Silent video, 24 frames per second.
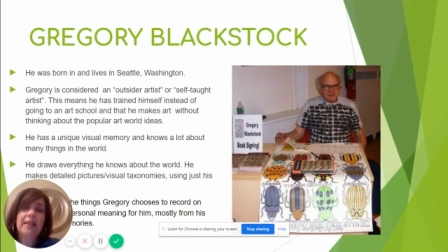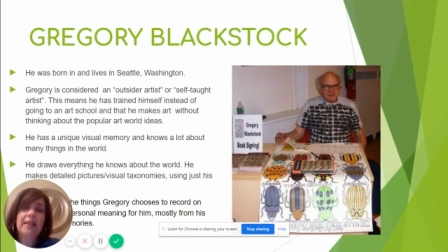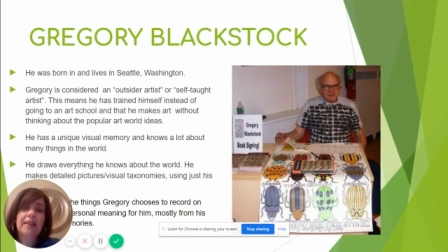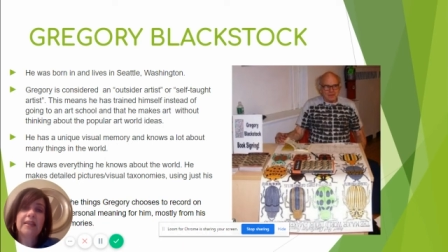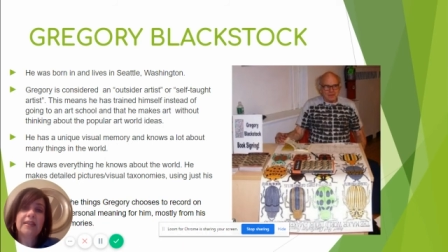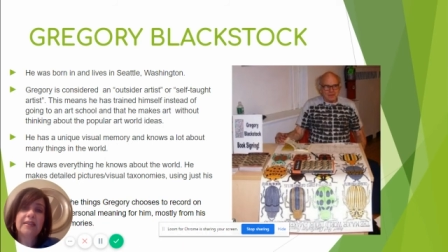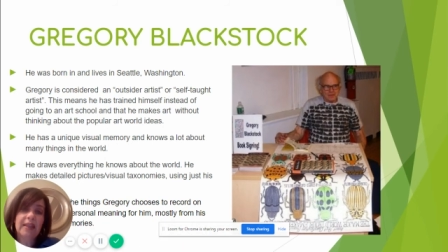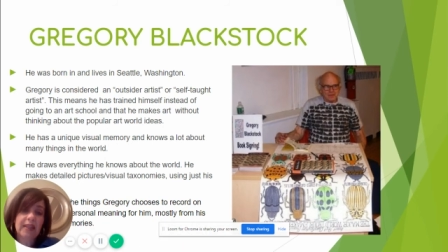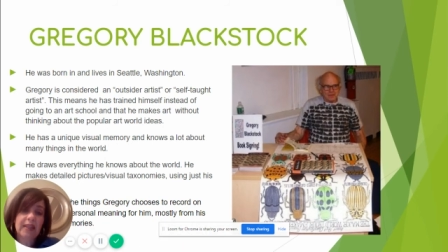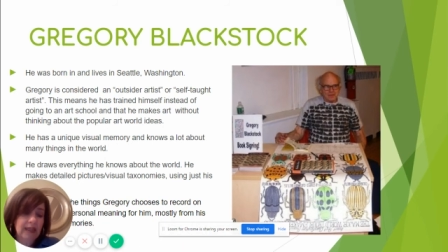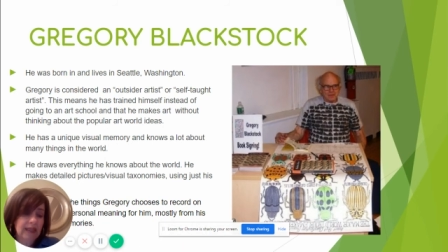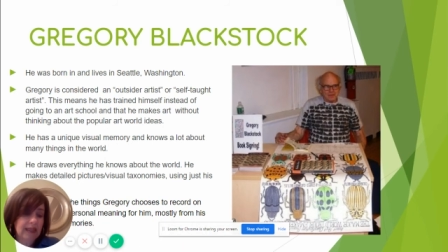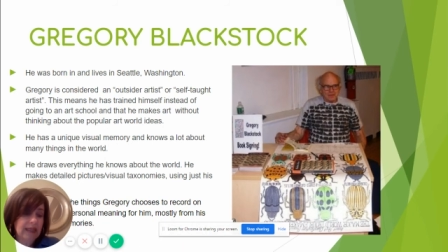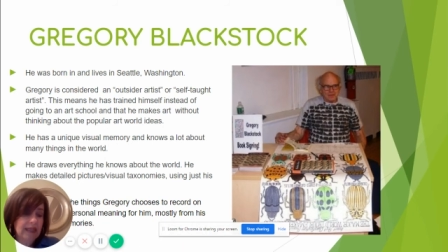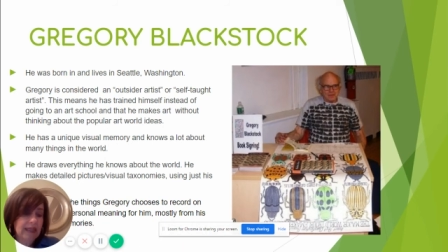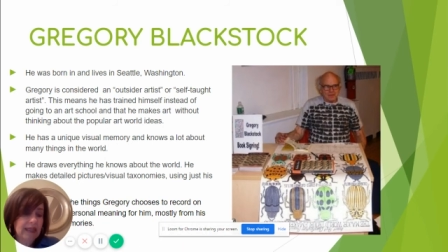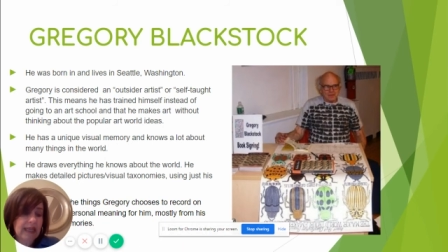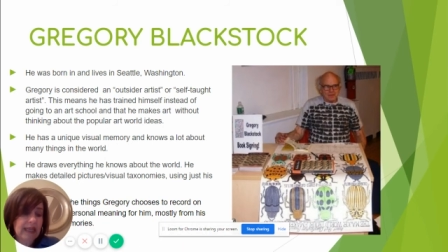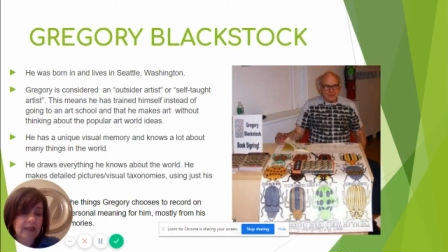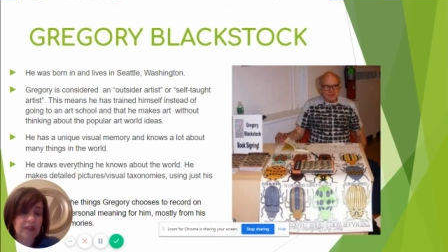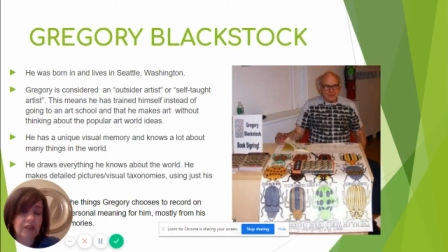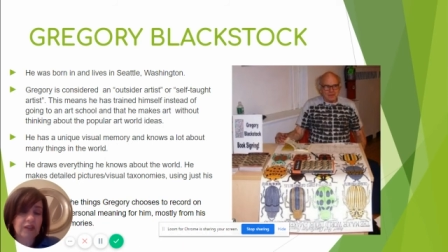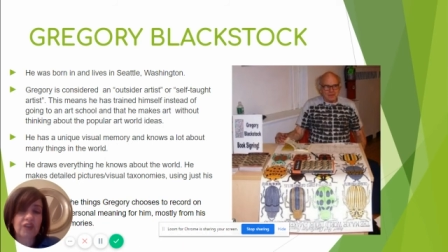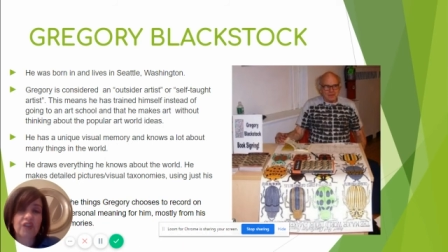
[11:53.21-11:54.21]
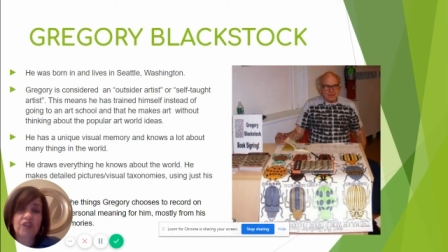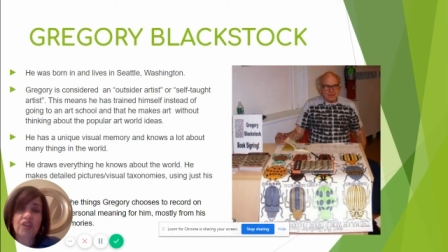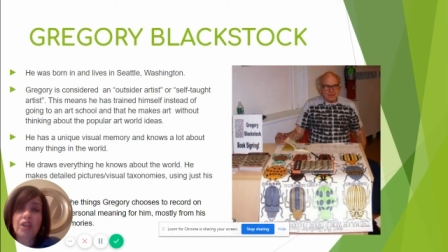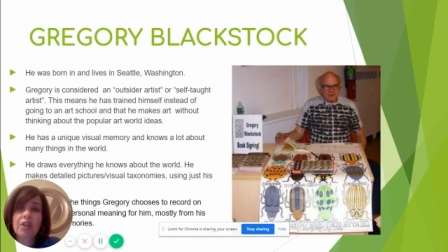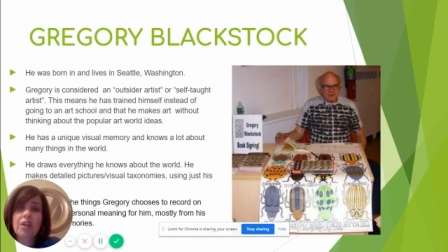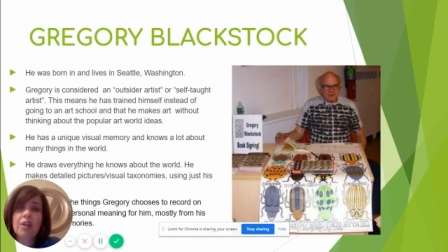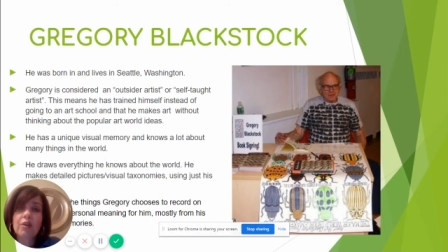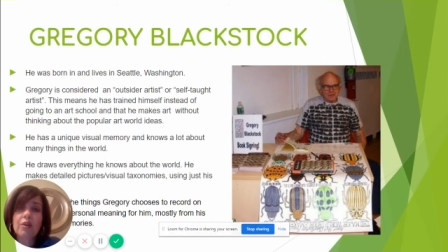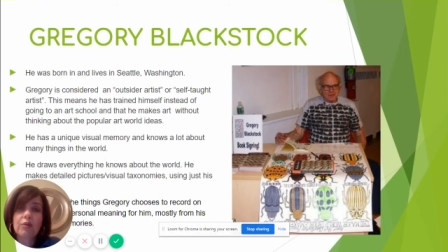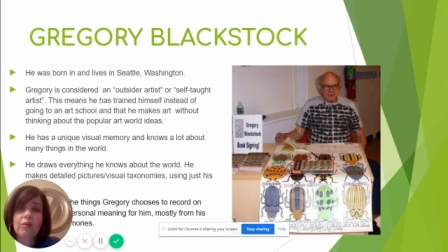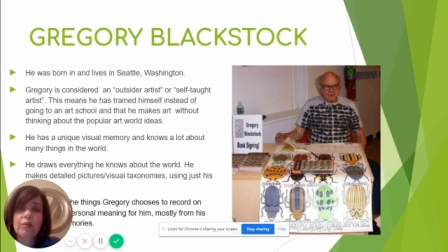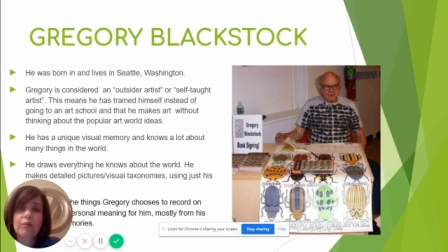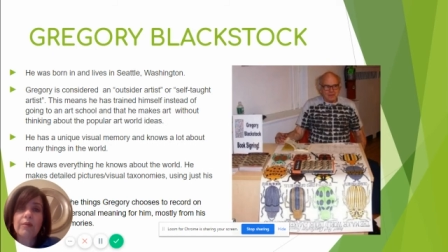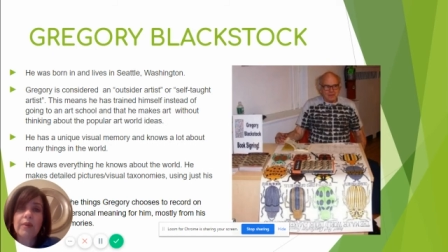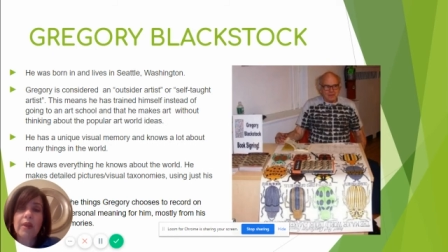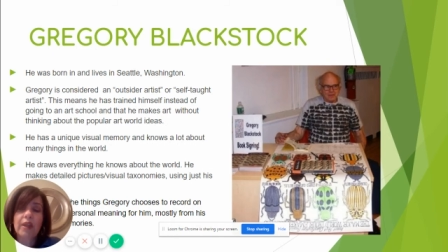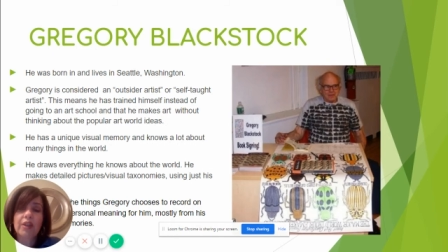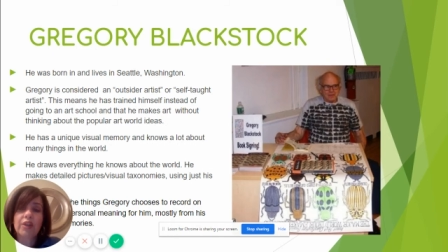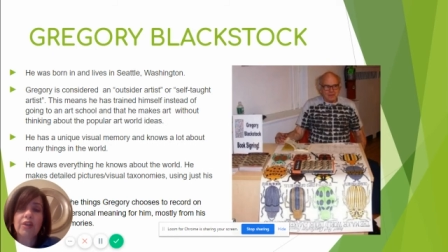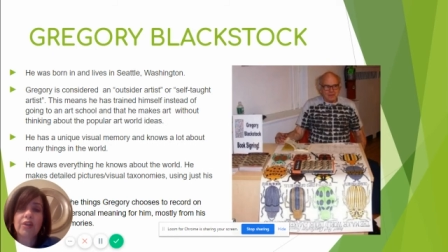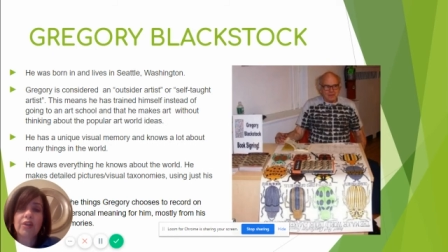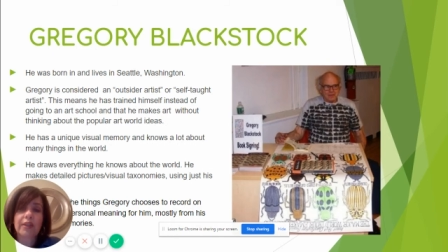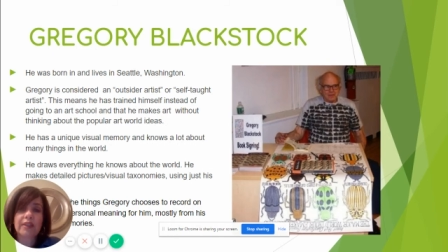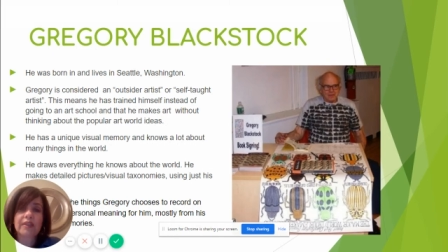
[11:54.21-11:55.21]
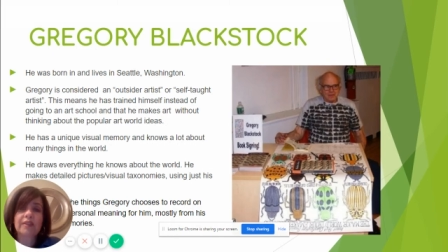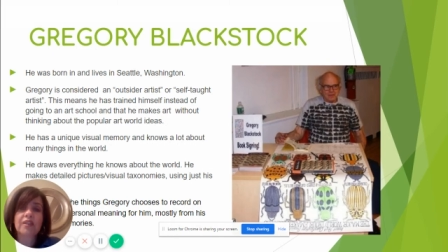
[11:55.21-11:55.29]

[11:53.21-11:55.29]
is that it connects to you and your